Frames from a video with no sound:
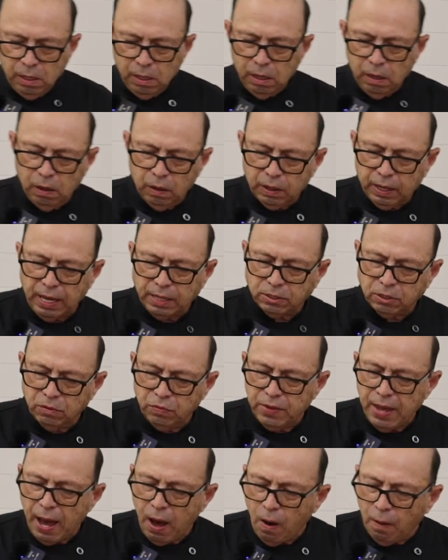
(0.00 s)
Okay, so
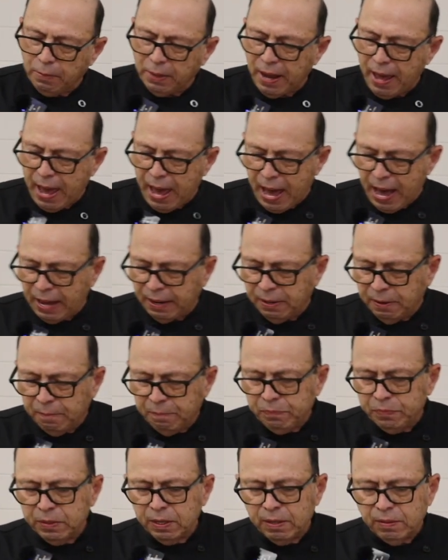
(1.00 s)
now I'm going to add
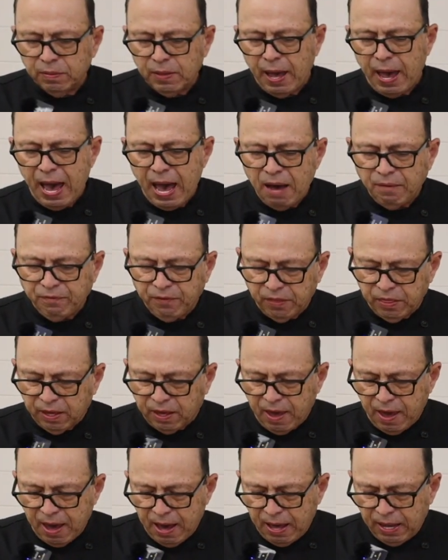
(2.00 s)
the half of the
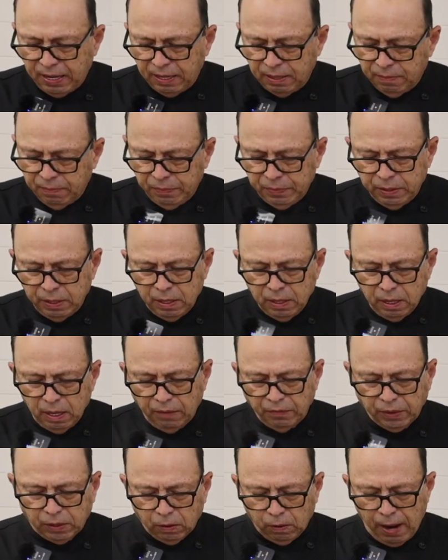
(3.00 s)
can of
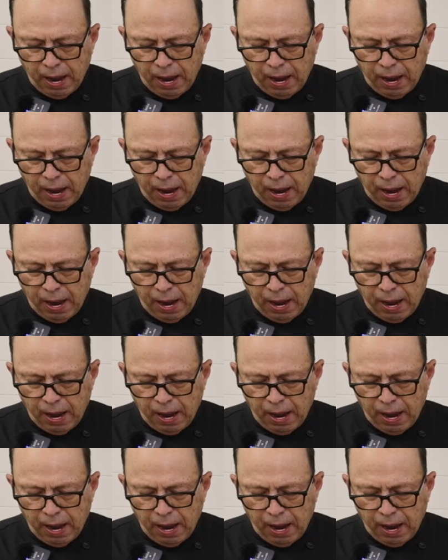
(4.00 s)
the